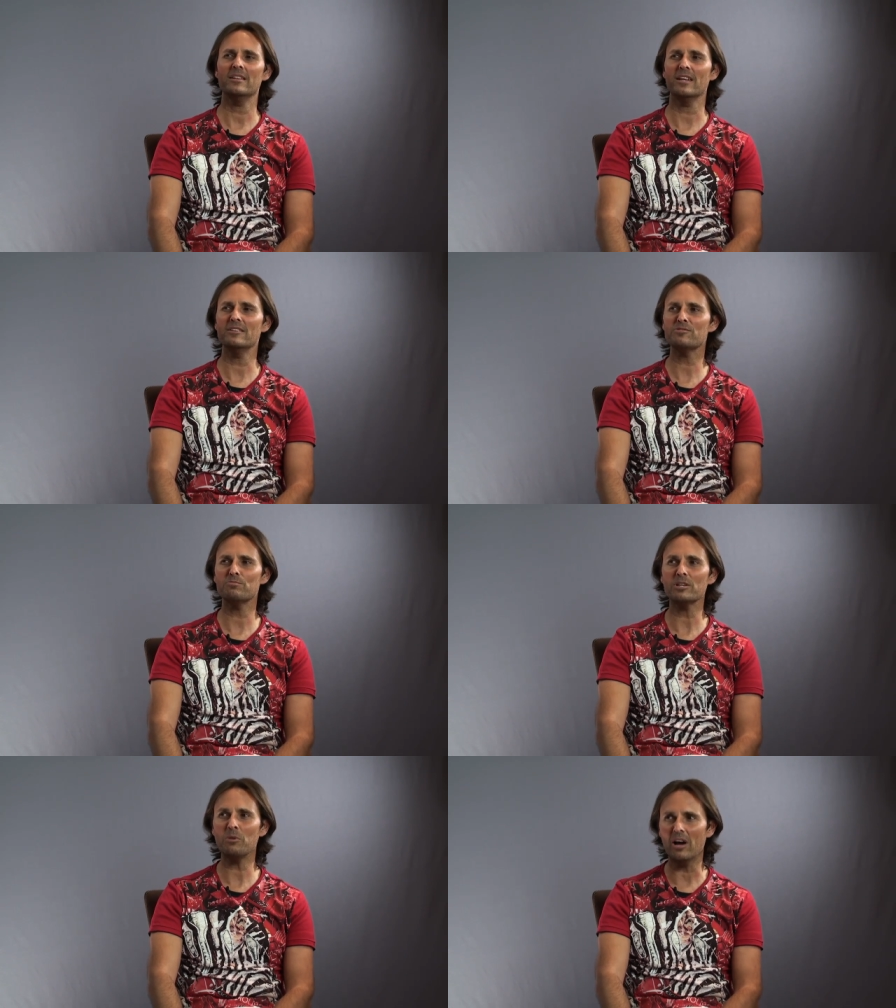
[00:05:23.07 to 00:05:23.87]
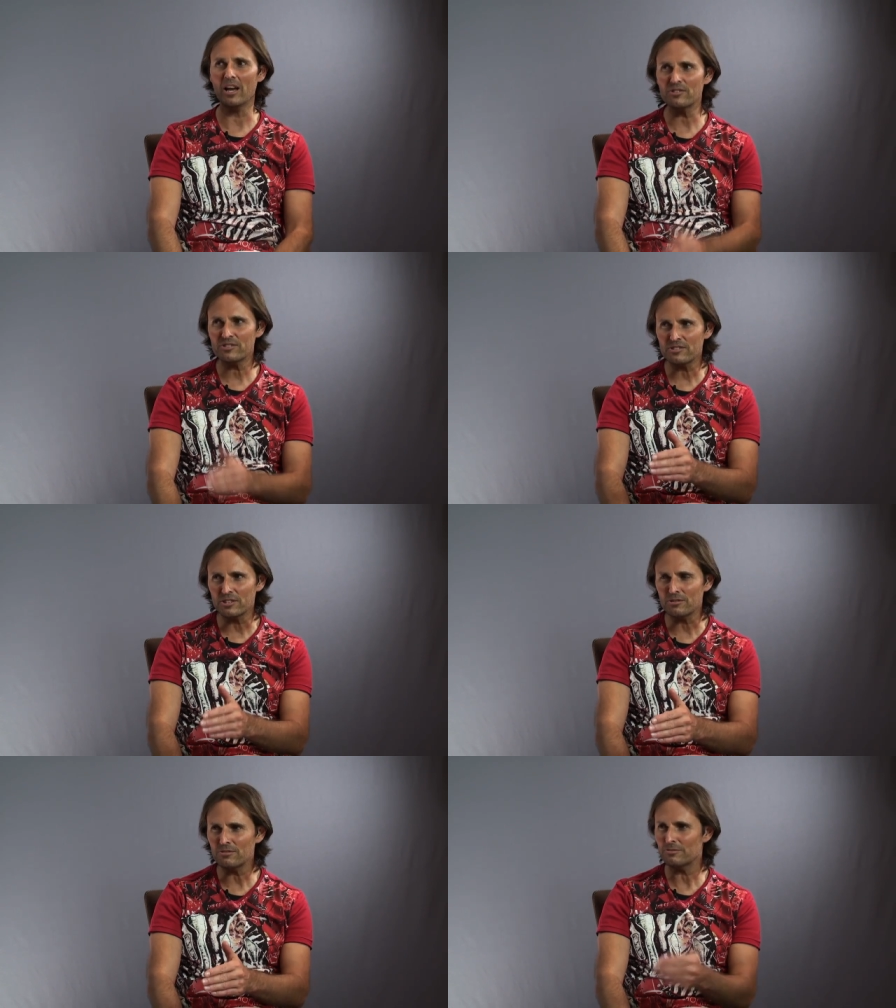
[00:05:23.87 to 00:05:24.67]
Now, this requires
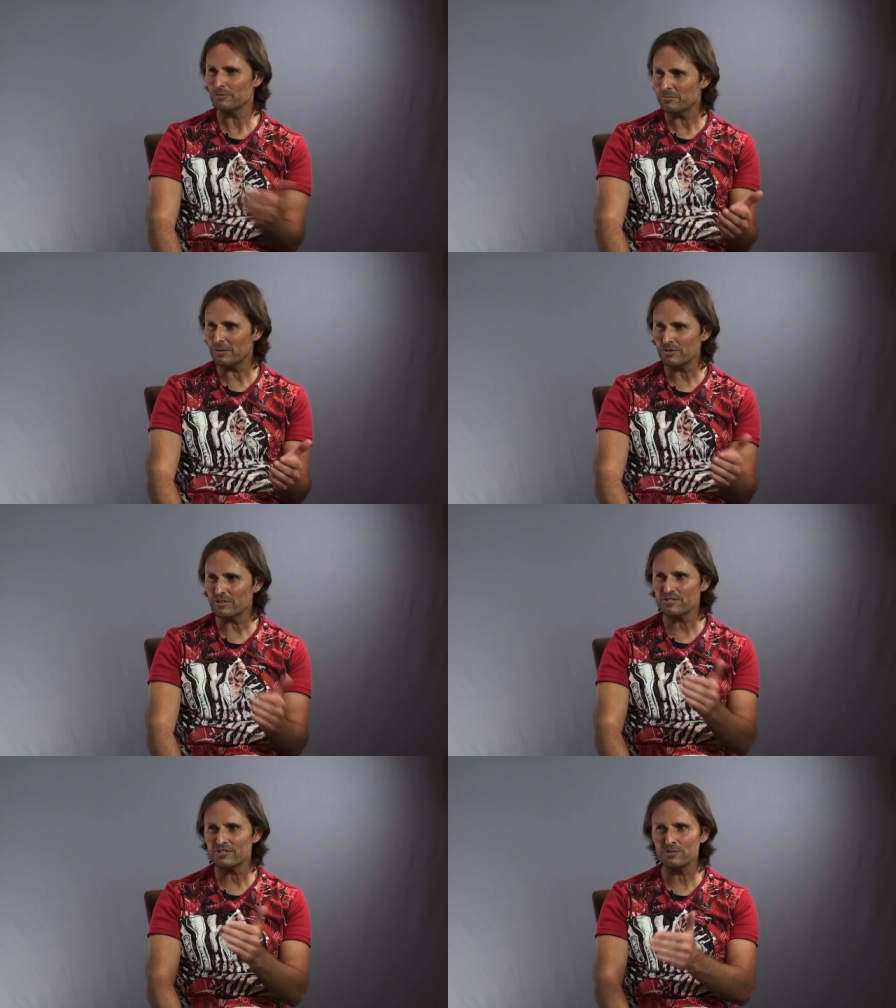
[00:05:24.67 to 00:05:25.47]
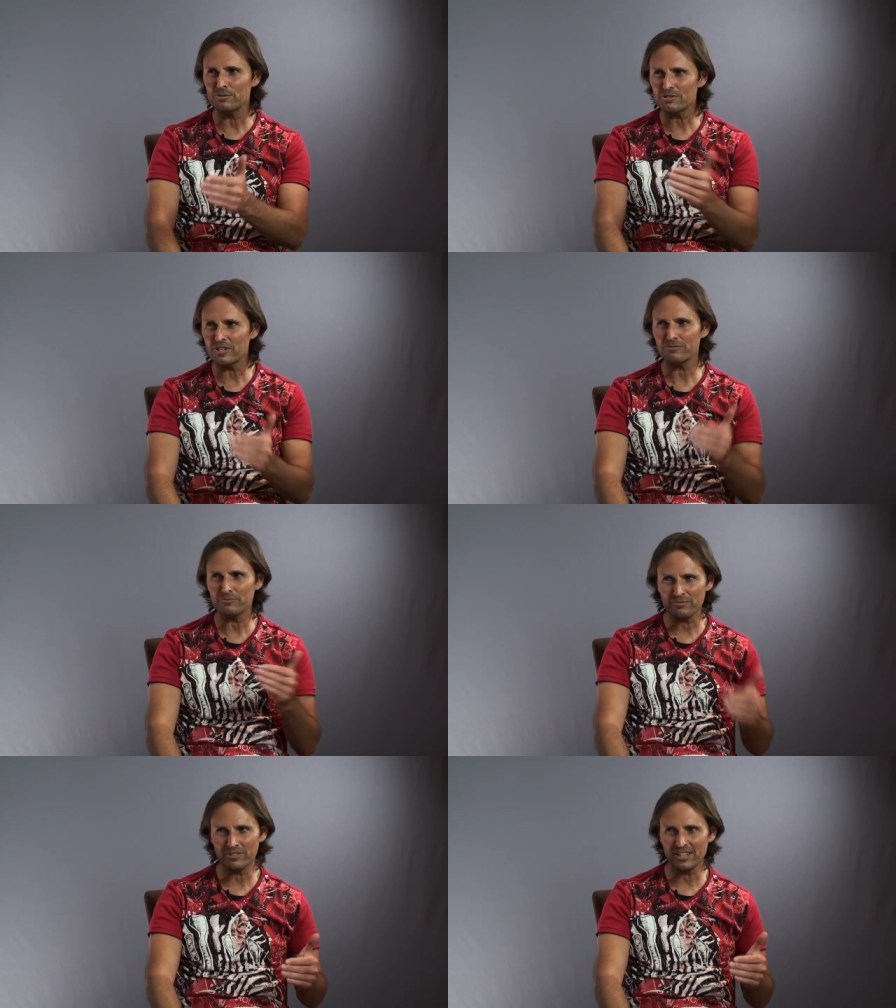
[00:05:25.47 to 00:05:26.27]
still, remember, it's still
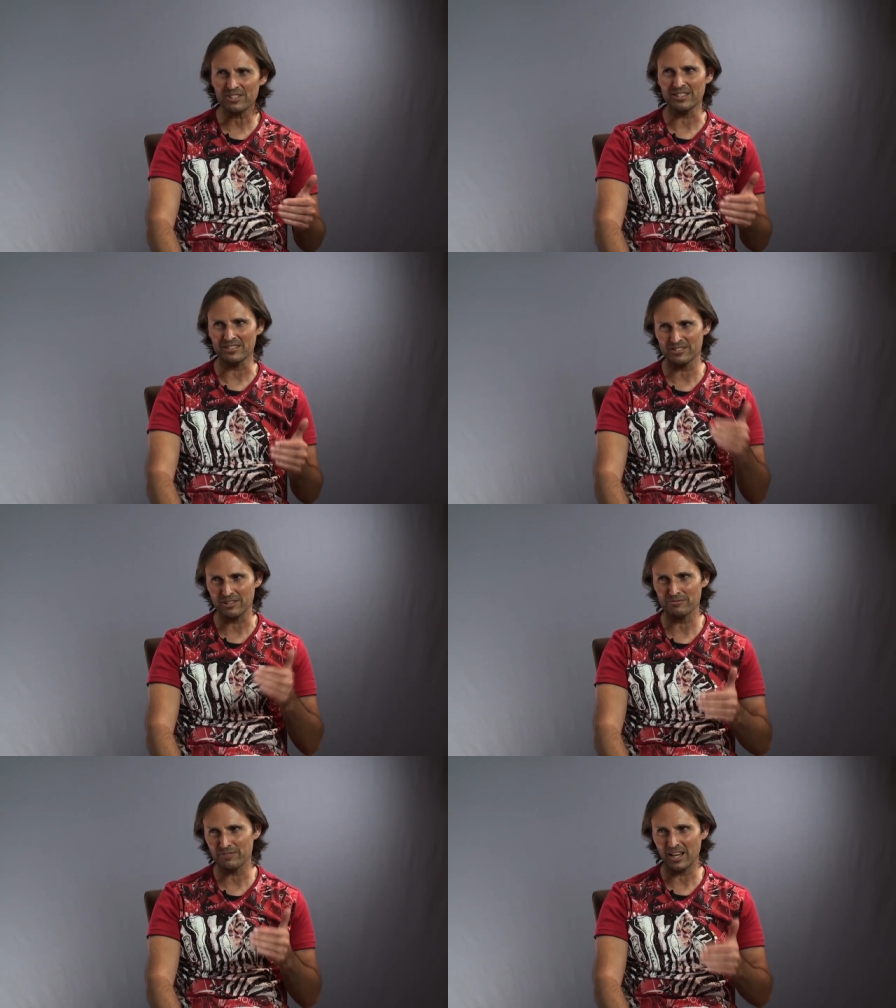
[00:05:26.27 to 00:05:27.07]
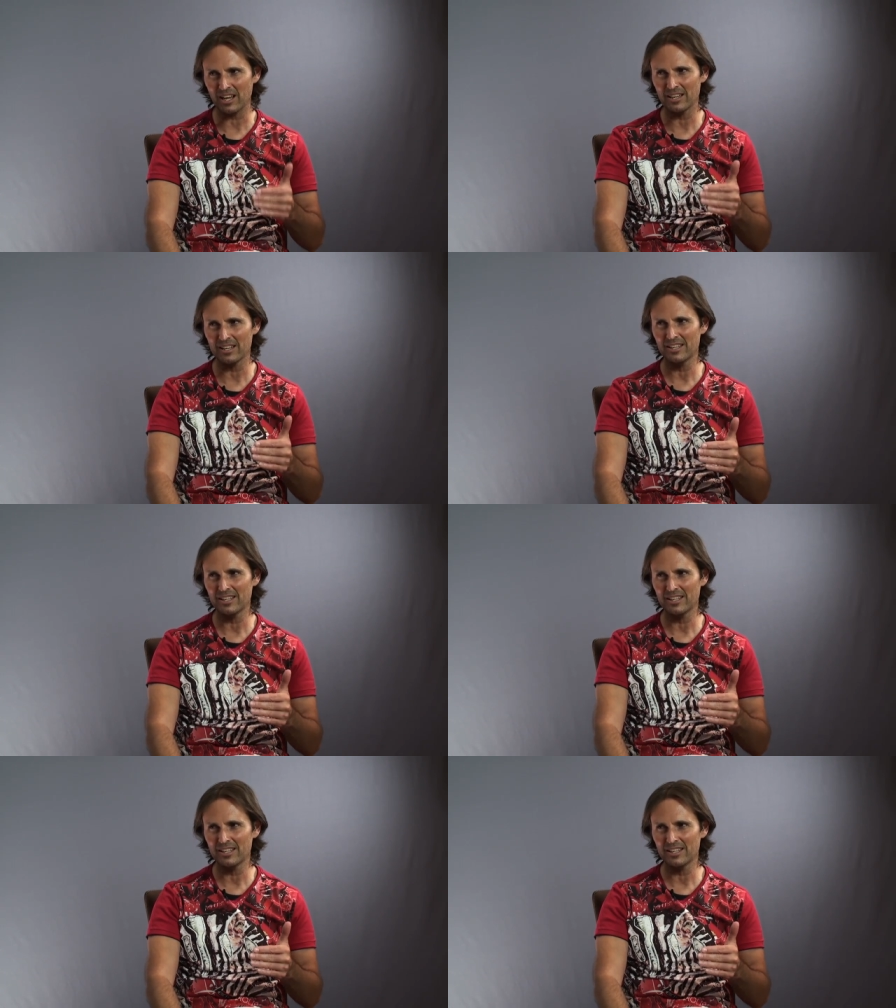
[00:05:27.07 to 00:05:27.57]
self reflection so far,